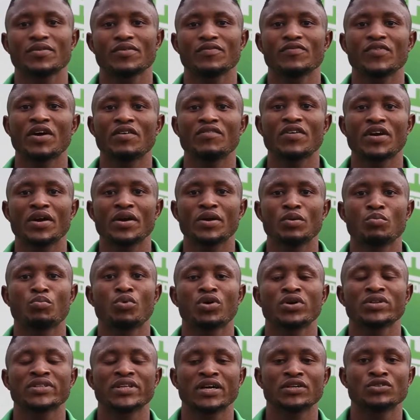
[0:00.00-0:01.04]
very, very
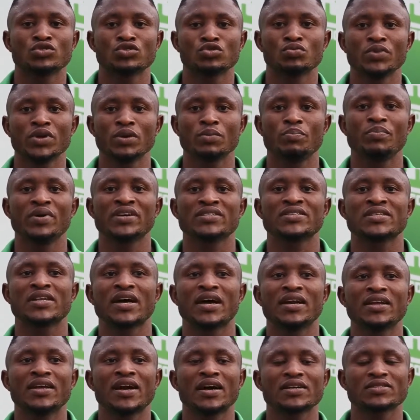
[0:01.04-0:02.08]
important to me
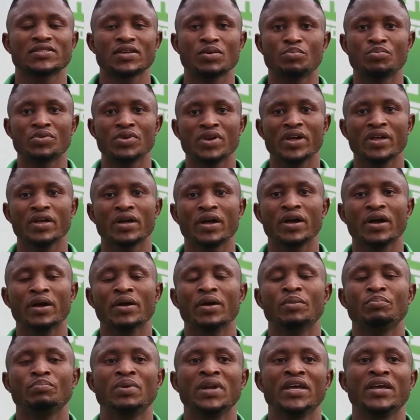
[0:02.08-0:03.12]
personally as a
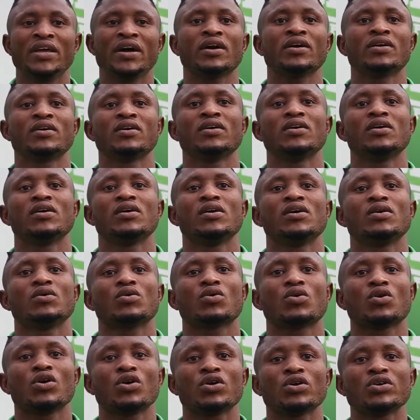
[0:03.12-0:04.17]
player,
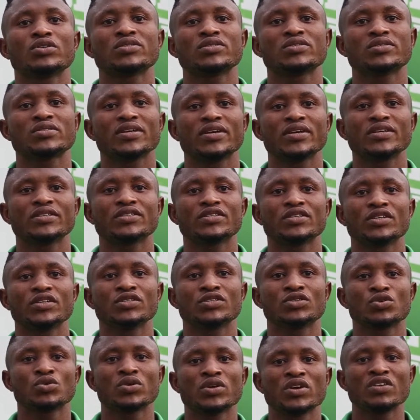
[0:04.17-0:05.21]
because it
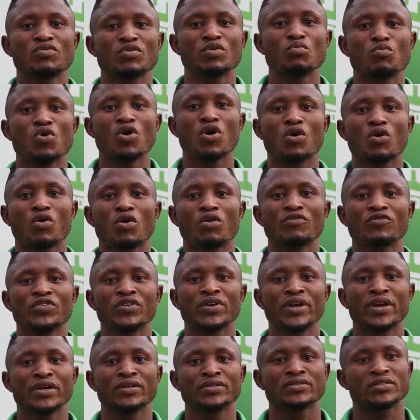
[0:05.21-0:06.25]
will give you more
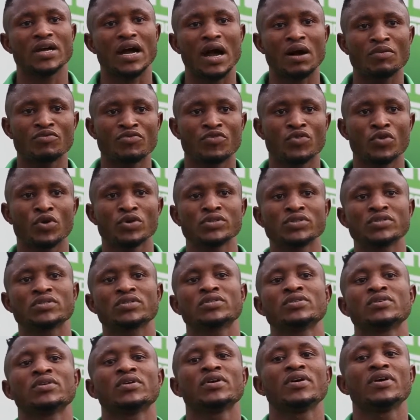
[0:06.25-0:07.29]
confidence up
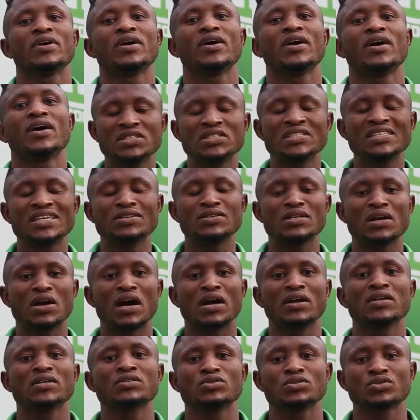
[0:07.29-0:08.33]
front.
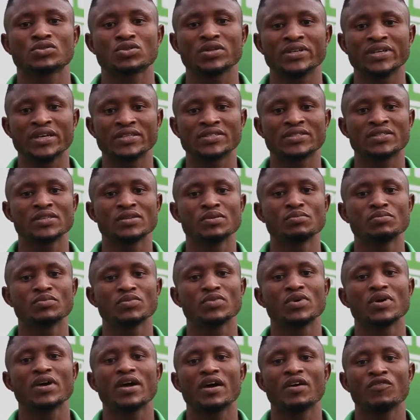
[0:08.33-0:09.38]
Generally, the team
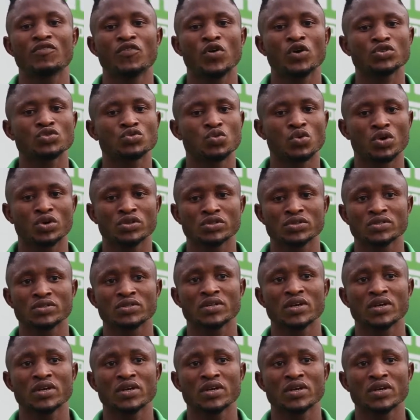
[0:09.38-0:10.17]
effort was